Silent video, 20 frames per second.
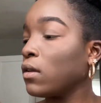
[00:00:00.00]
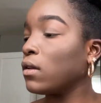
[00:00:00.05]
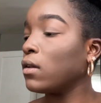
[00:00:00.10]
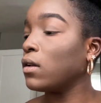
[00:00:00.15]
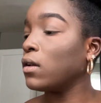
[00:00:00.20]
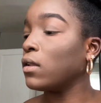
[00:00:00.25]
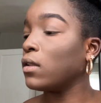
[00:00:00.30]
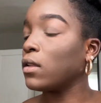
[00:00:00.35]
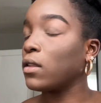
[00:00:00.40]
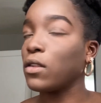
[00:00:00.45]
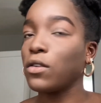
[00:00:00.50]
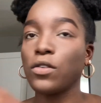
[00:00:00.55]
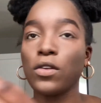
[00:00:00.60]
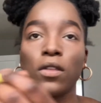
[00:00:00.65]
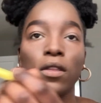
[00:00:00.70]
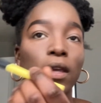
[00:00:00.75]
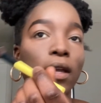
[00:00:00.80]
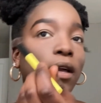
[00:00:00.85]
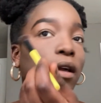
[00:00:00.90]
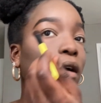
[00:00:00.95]
And this is just
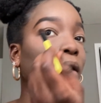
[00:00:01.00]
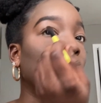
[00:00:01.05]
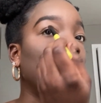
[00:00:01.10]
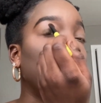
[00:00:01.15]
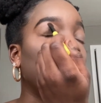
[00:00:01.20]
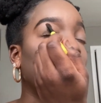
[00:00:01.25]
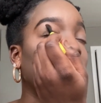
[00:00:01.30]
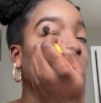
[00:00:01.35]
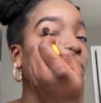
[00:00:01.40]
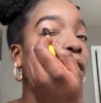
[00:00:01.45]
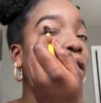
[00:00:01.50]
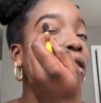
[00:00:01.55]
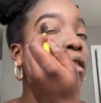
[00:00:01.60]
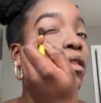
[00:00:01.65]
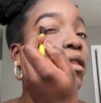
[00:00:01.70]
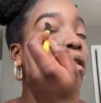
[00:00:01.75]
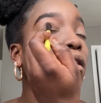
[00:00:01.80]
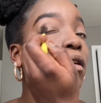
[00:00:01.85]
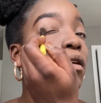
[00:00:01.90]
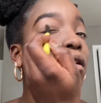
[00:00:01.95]
like a base
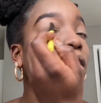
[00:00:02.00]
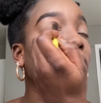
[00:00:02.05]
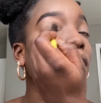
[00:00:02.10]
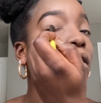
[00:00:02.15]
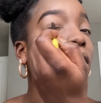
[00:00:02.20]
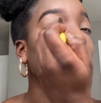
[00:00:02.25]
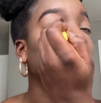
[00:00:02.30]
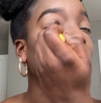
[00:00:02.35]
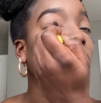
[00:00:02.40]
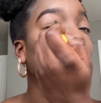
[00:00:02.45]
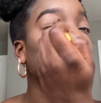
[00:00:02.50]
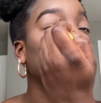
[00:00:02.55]
color.